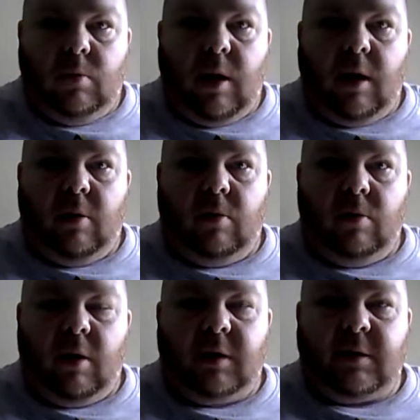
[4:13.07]
well
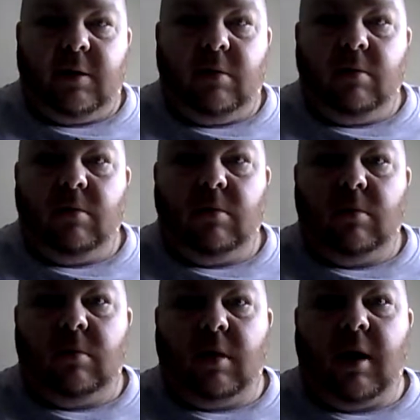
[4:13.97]
I do
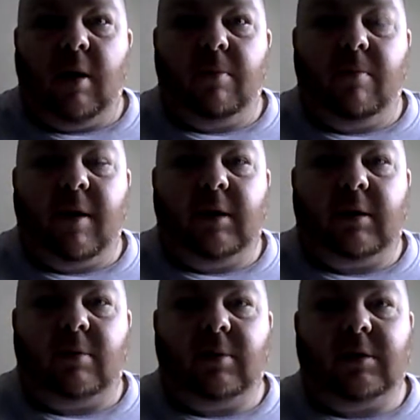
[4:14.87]
and how many
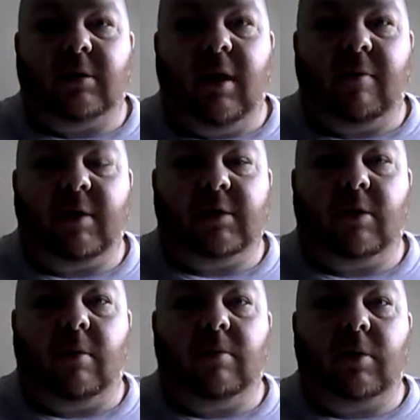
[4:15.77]
times I have to
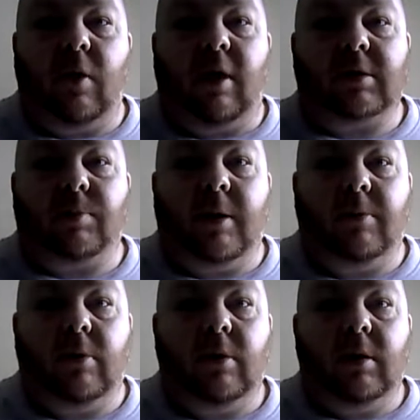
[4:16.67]
stop to ask
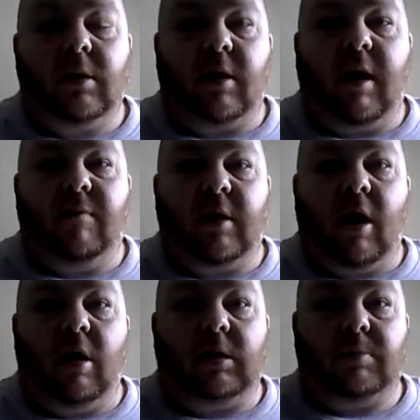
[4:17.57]
people, can I have your
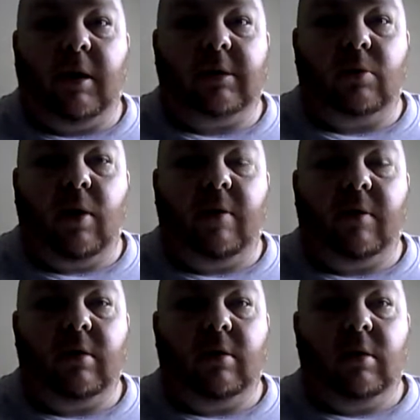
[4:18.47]
codes please and
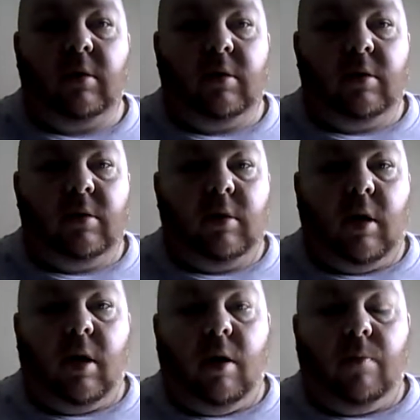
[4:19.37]
whatever.
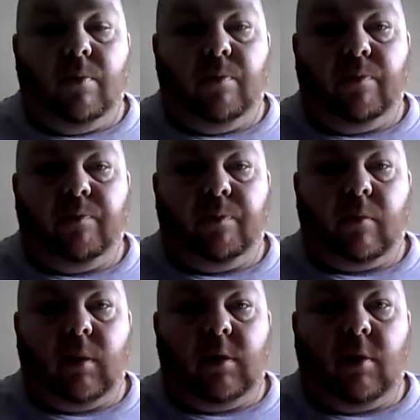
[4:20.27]
Um,
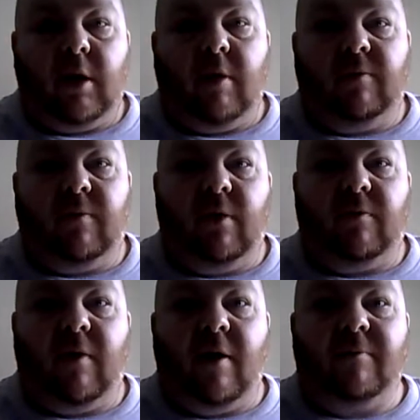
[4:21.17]
so I get a
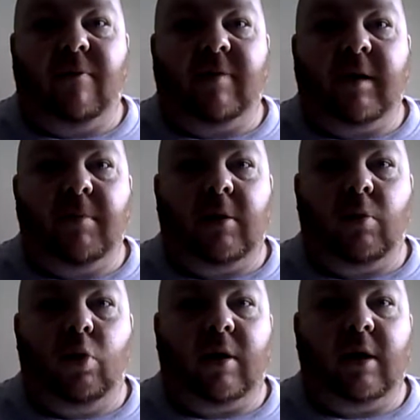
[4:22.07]
45, 50
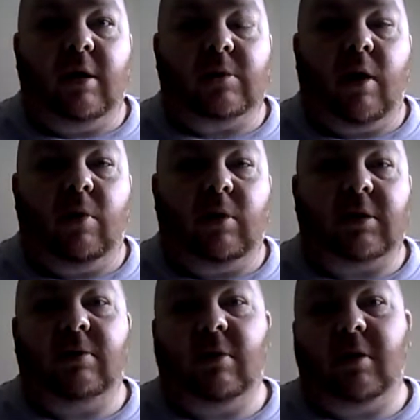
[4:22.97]
minute walk in as well,
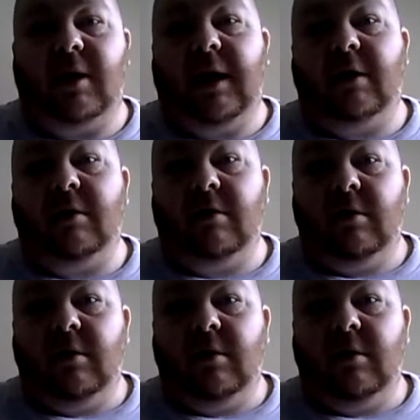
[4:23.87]
which I, I need.